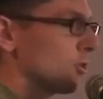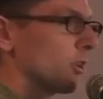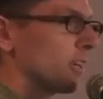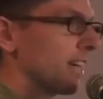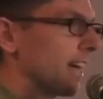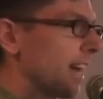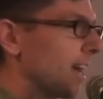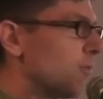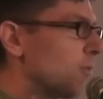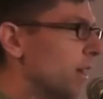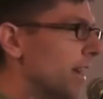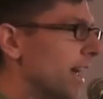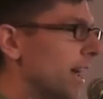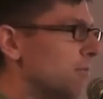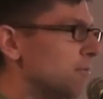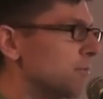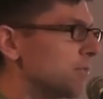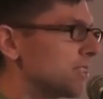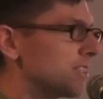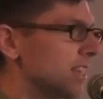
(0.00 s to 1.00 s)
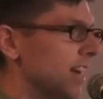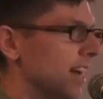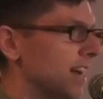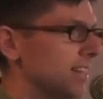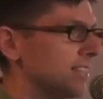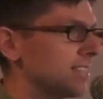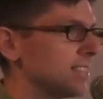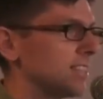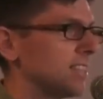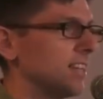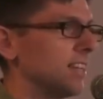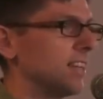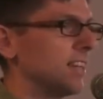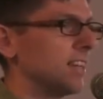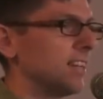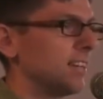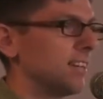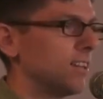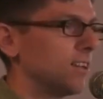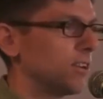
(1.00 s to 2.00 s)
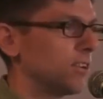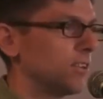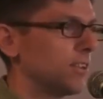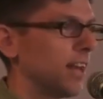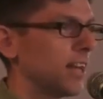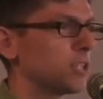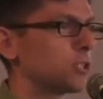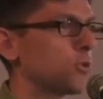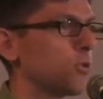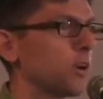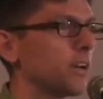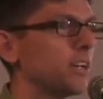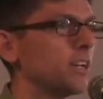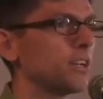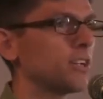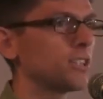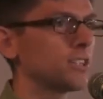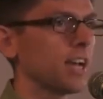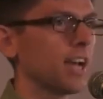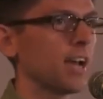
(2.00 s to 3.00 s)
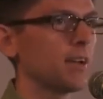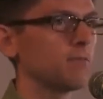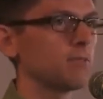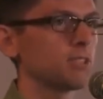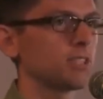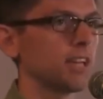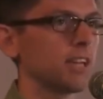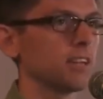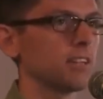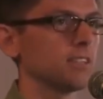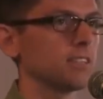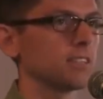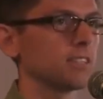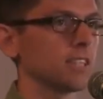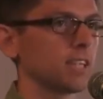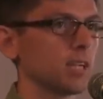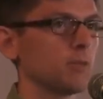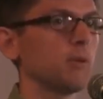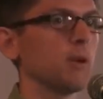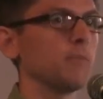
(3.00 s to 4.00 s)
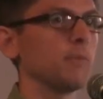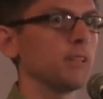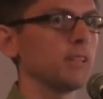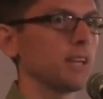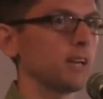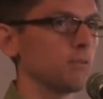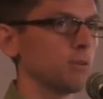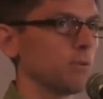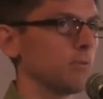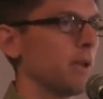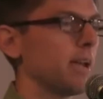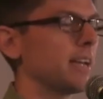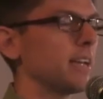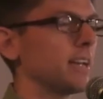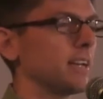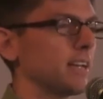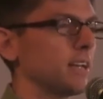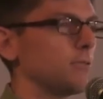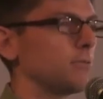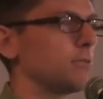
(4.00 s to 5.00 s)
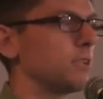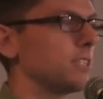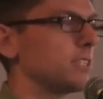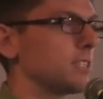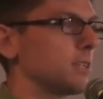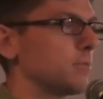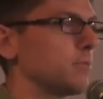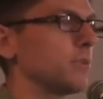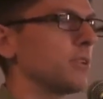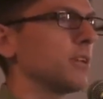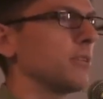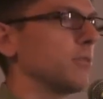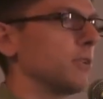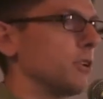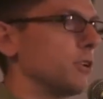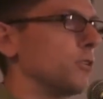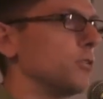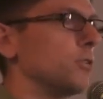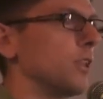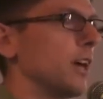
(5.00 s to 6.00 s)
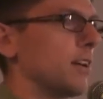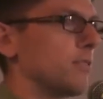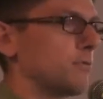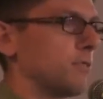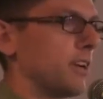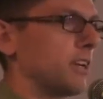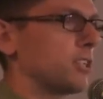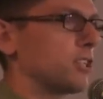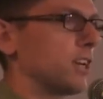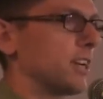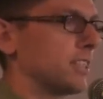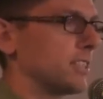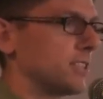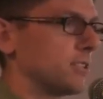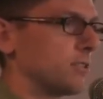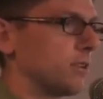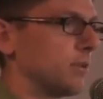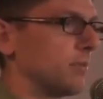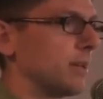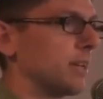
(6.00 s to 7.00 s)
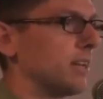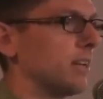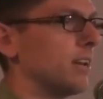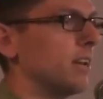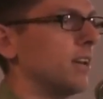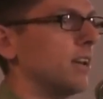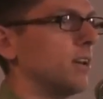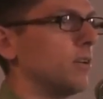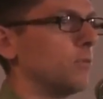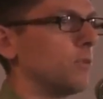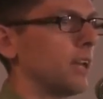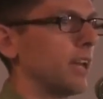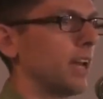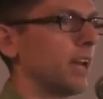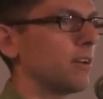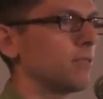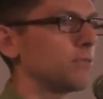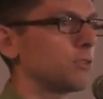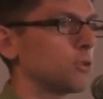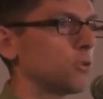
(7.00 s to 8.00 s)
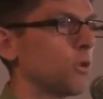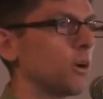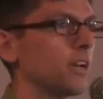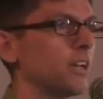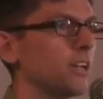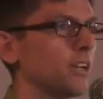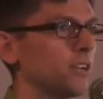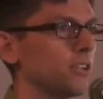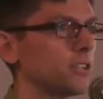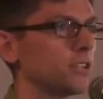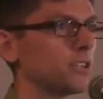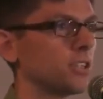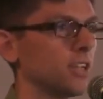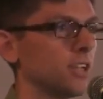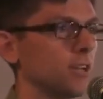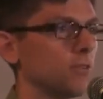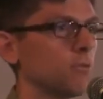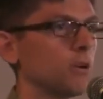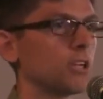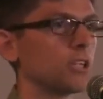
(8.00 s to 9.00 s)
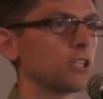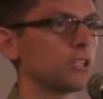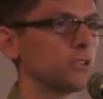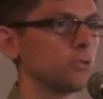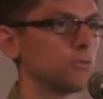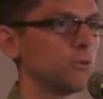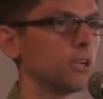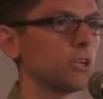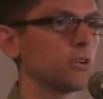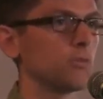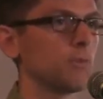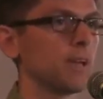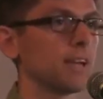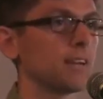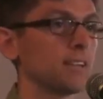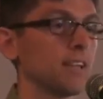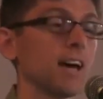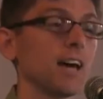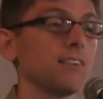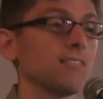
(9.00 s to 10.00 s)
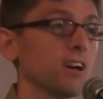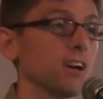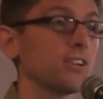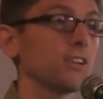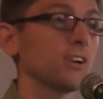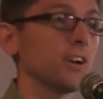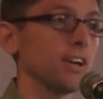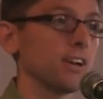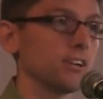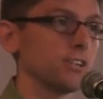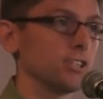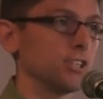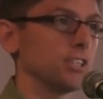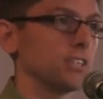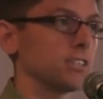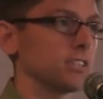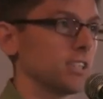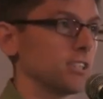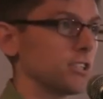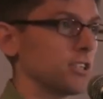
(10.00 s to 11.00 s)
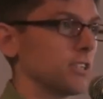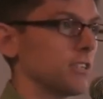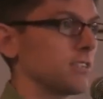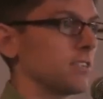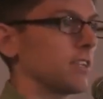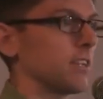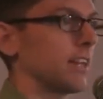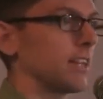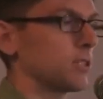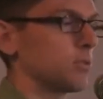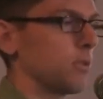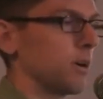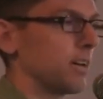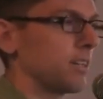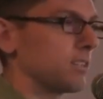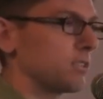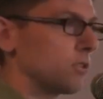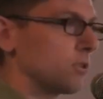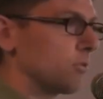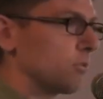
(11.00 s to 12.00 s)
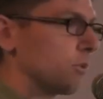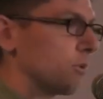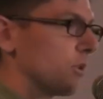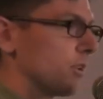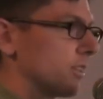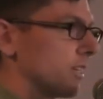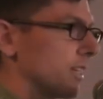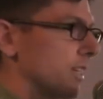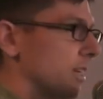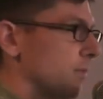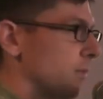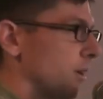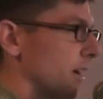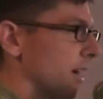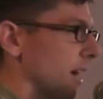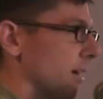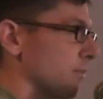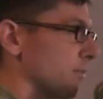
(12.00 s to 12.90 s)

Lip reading: So again, I want to emphasize that 20-year time scale is the commitment that we're making if we simply renew that franchise agreement. We have 20 years in which we could make a lot of other energy decisions, and that's why it's so important to keep